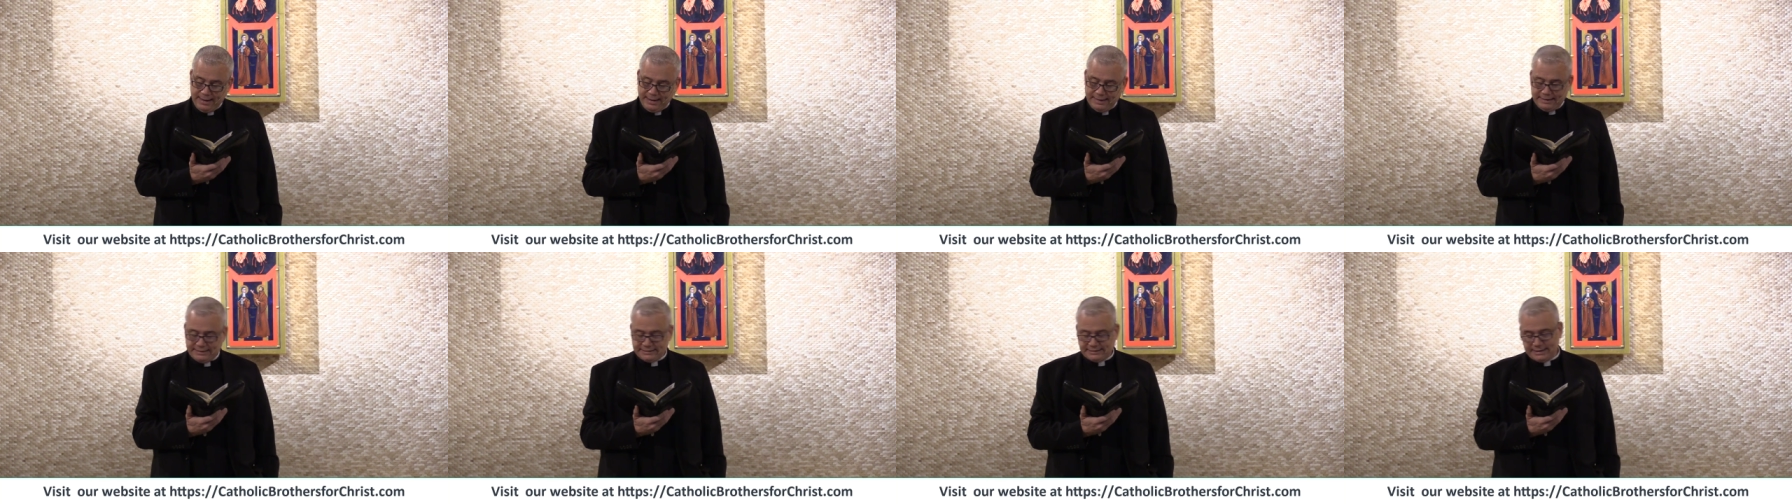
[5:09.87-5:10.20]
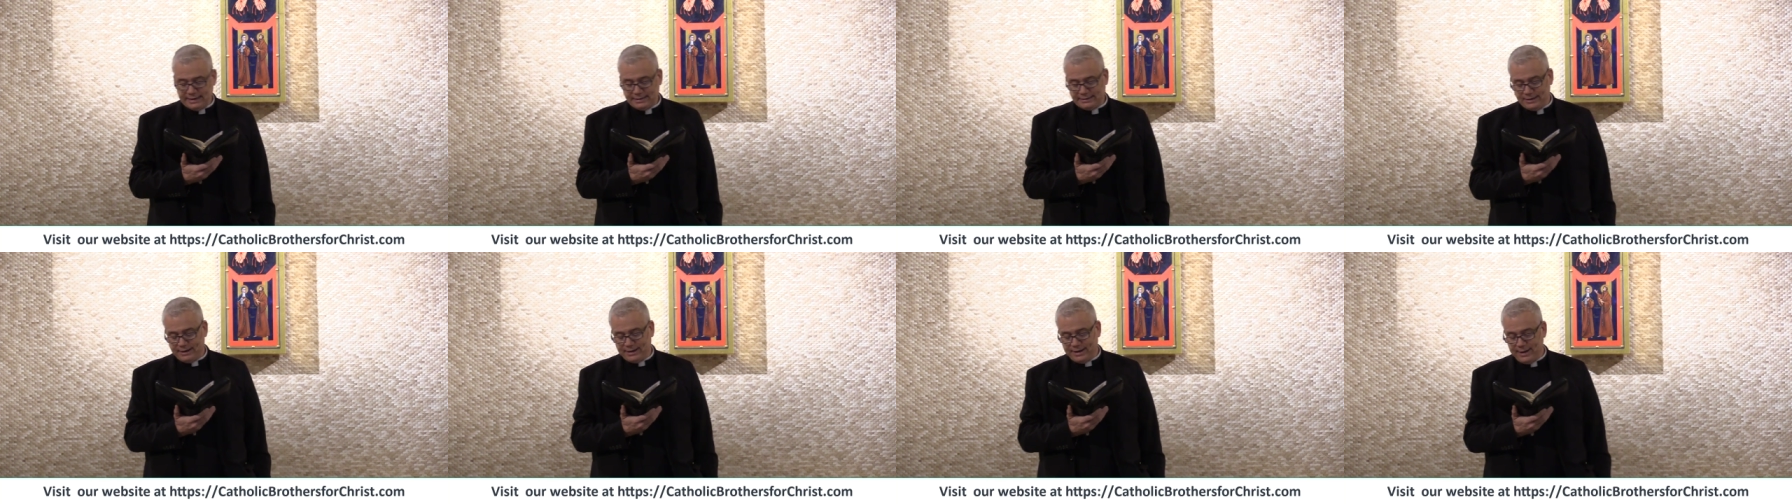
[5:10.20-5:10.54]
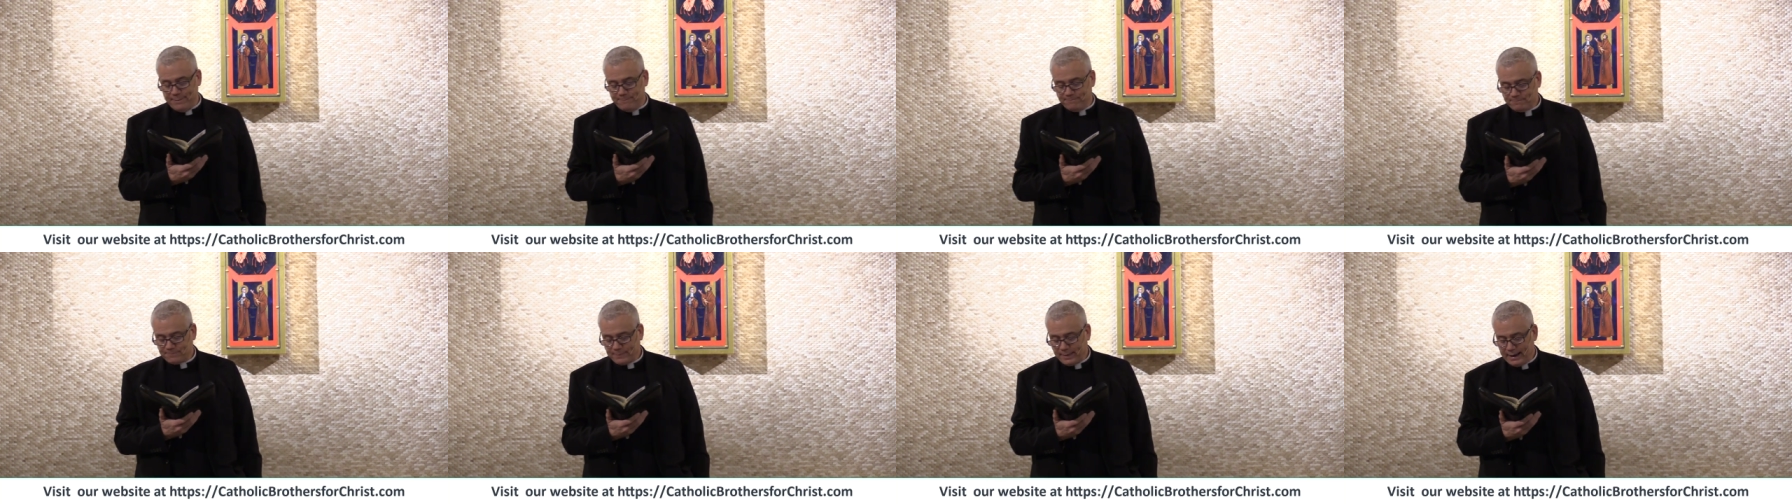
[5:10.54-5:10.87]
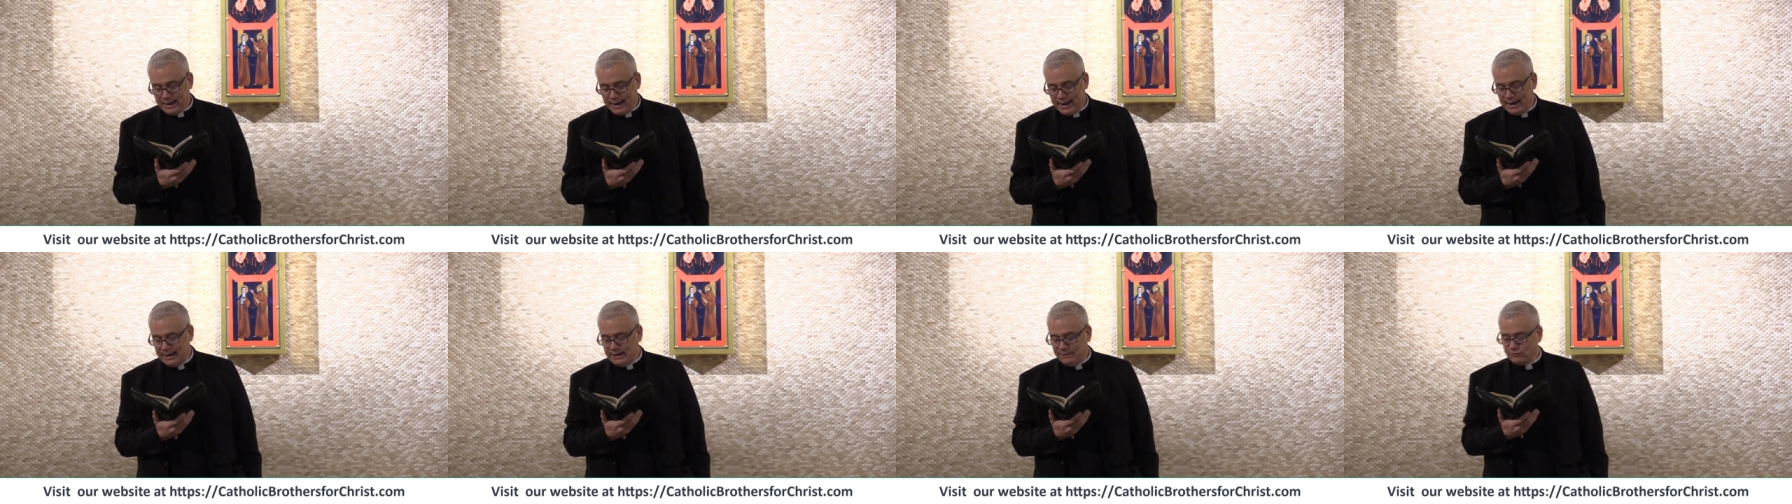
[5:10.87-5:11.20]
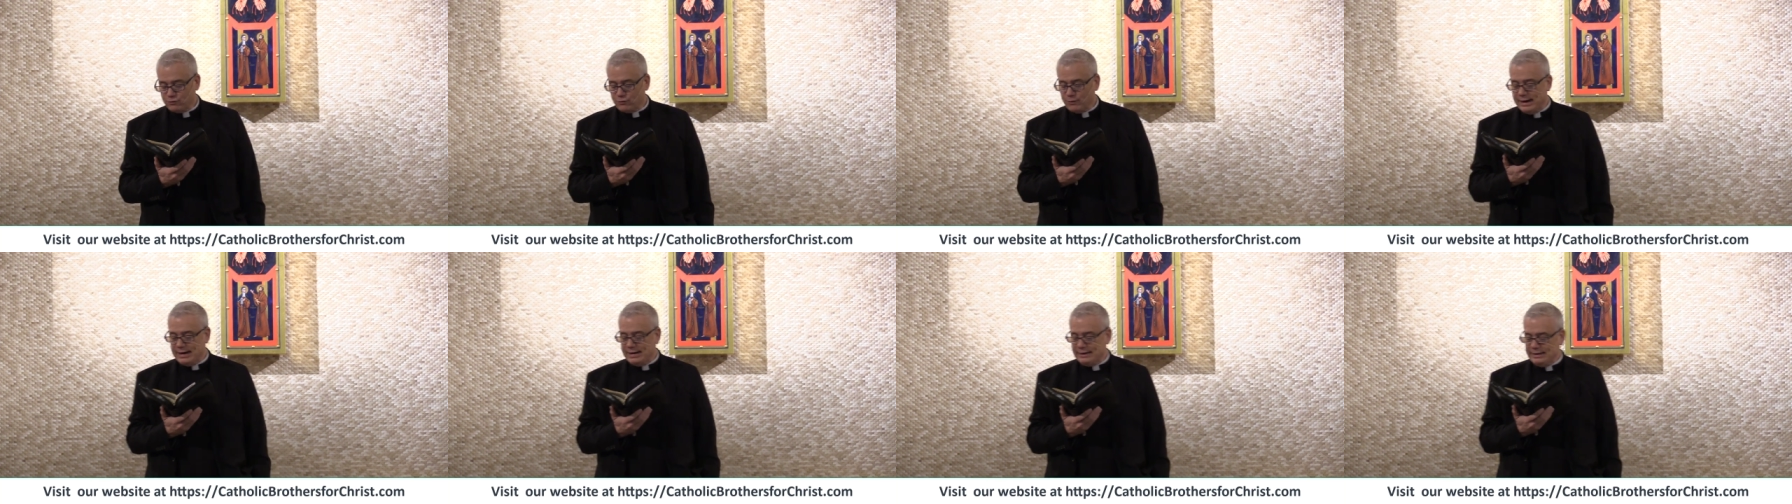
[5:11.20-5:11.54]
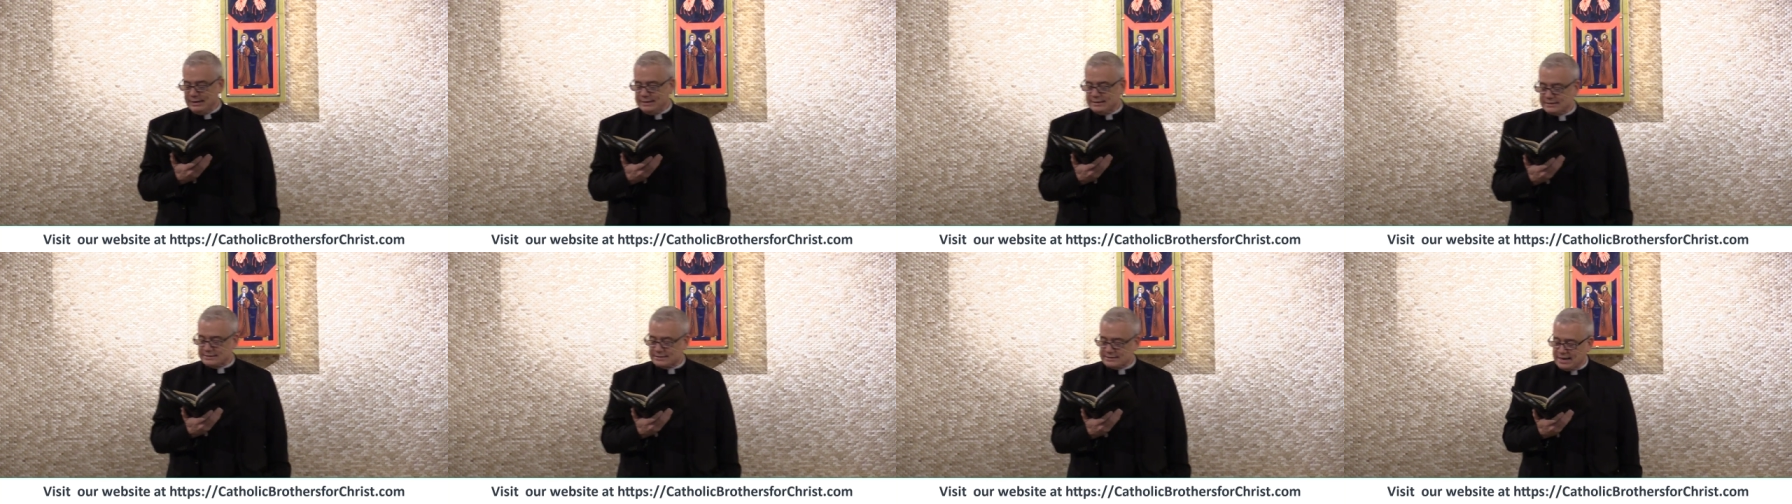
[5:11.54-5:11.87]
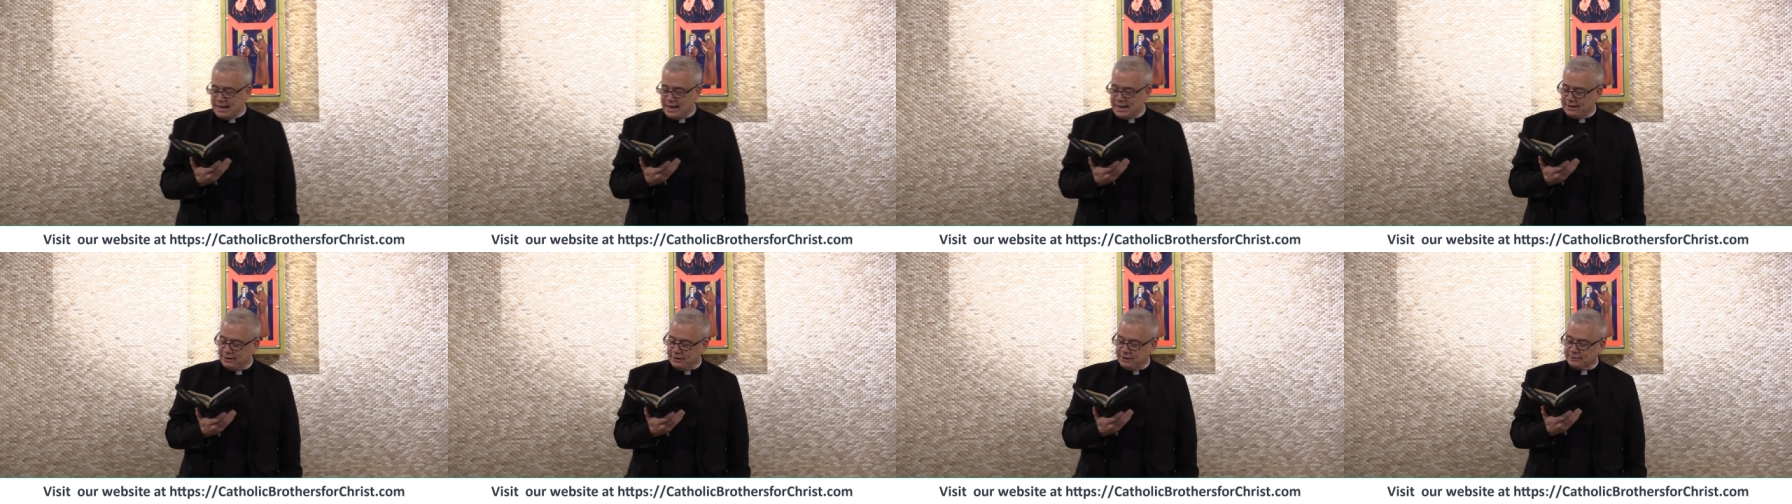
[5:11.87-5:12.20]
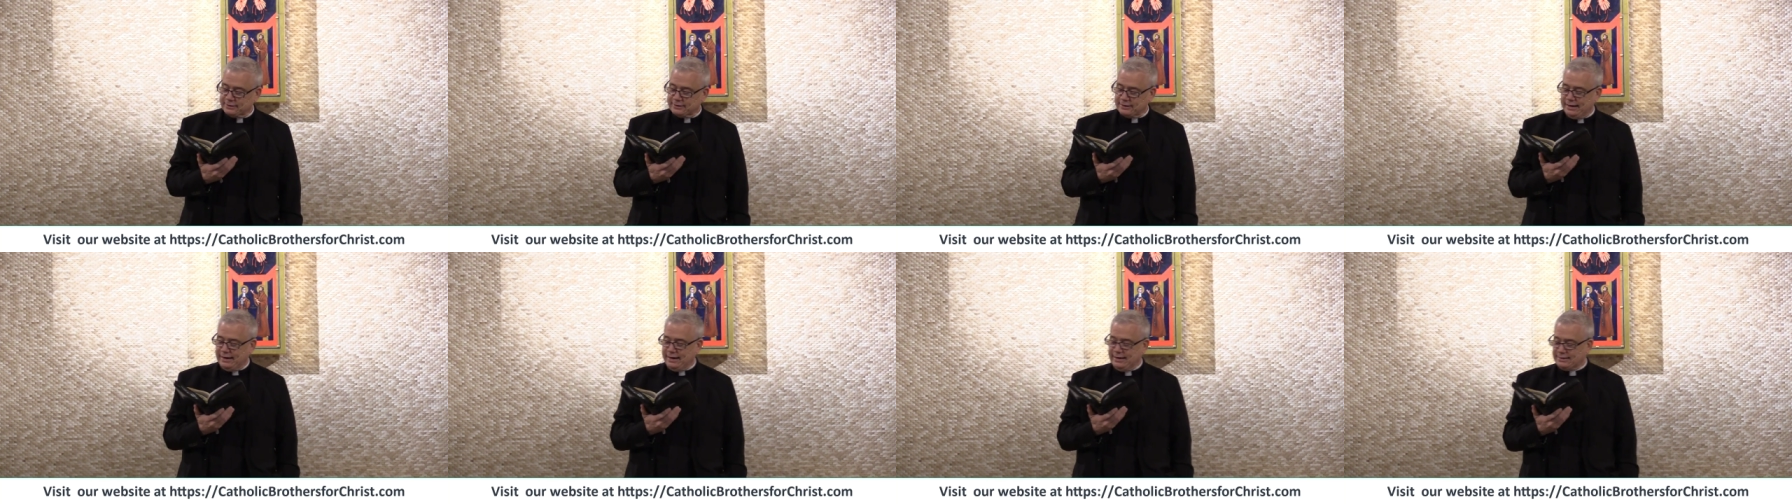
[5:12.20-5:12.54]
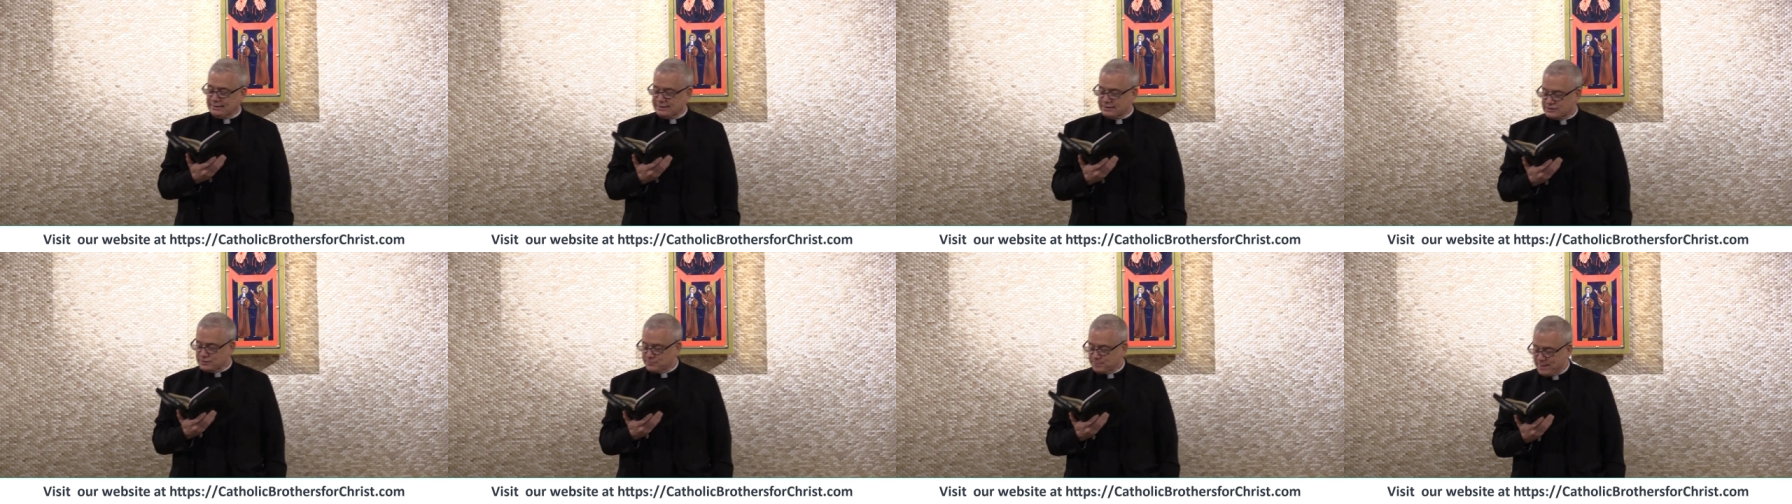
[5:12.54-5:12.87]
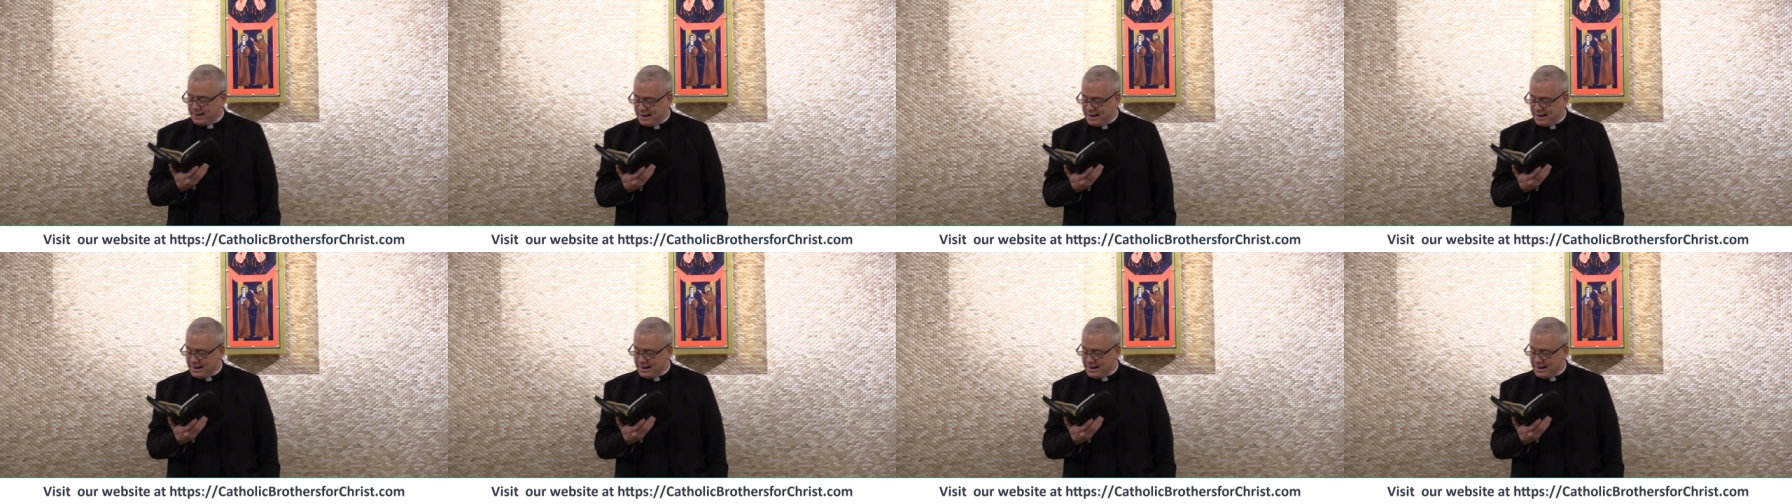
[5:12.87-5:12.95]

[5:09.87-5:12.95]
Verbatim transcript: He said to them, I have greatly desired to eat this